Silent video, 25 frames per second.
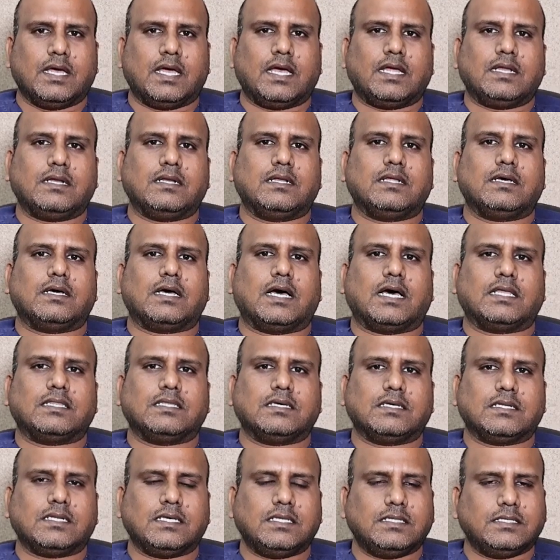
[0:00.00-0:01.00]
and
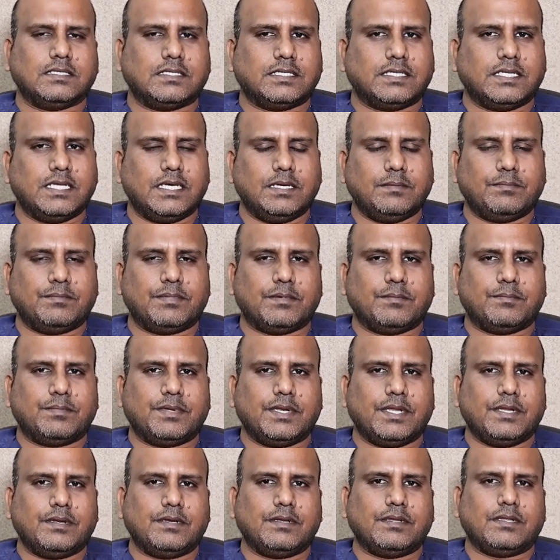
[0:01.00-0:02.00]
other is deep
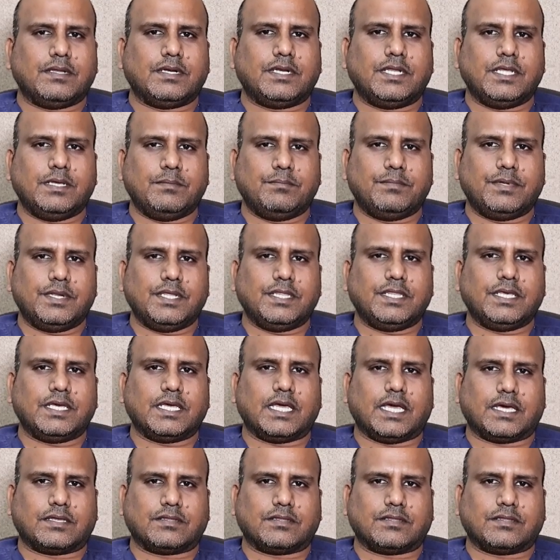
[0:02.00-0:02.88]
breathing